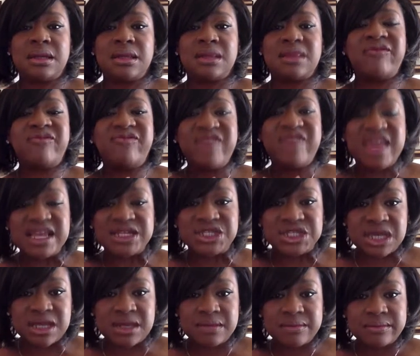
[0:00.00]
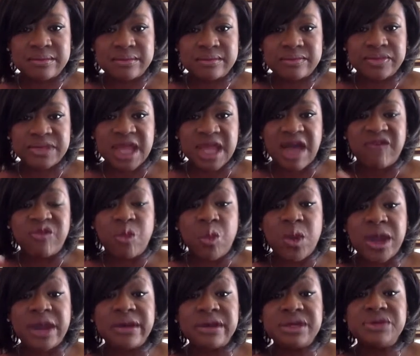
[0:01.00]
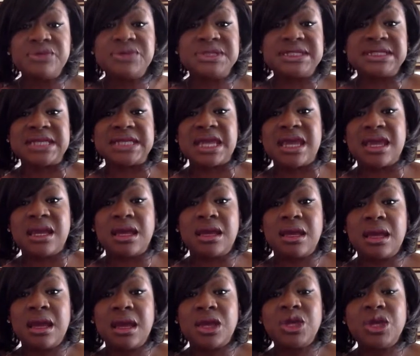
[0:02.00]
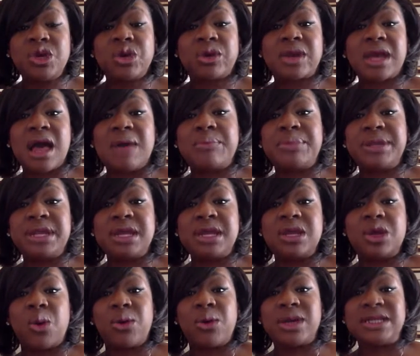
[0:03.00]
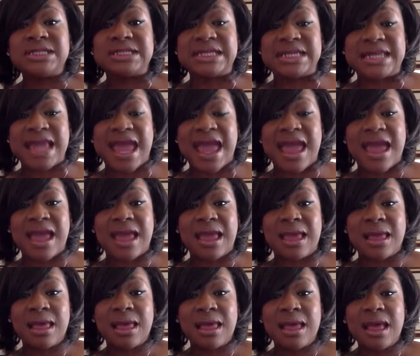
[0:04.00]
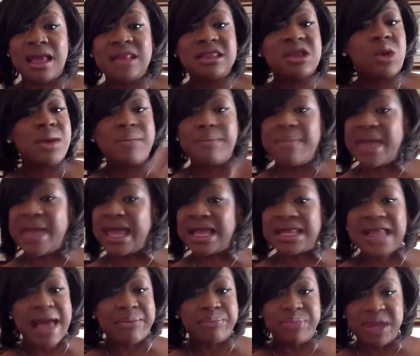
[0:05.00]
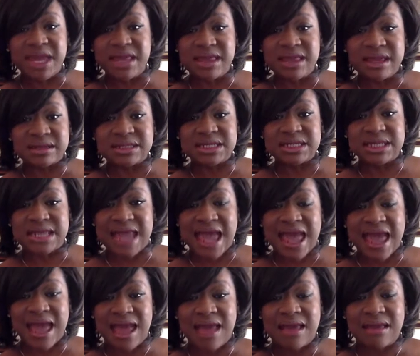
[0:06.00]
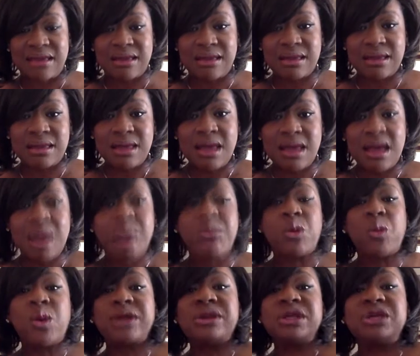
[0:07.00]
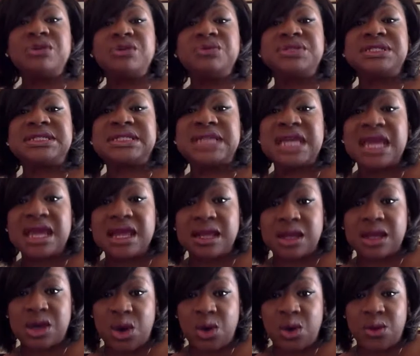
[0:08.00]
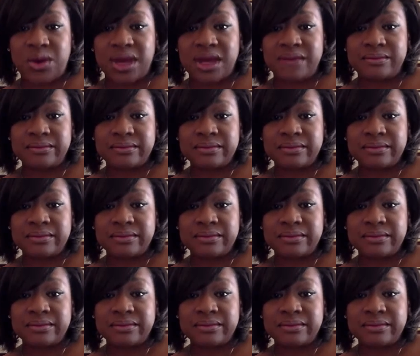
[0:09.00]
the vision of where you see your company going today, though it may not be there today, but where do you see it going?